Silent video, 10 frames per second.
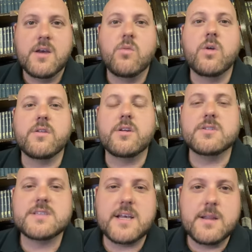where they're
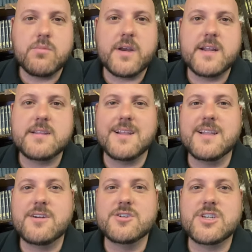celebrating the
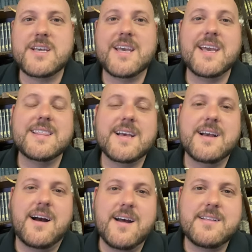liturgy in the
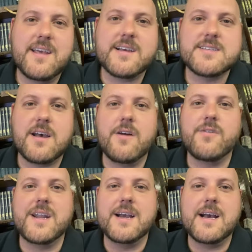context of
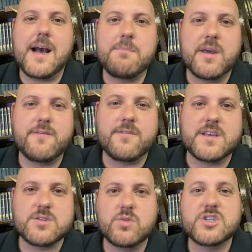an agape
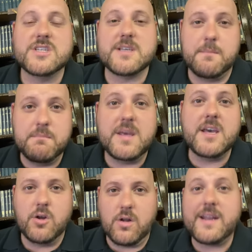feast, which is a
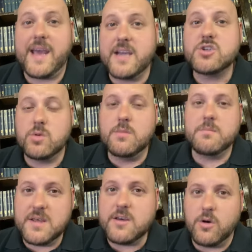meal, an actual
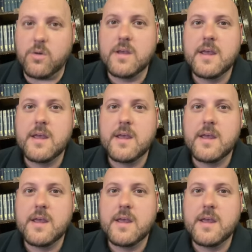meal,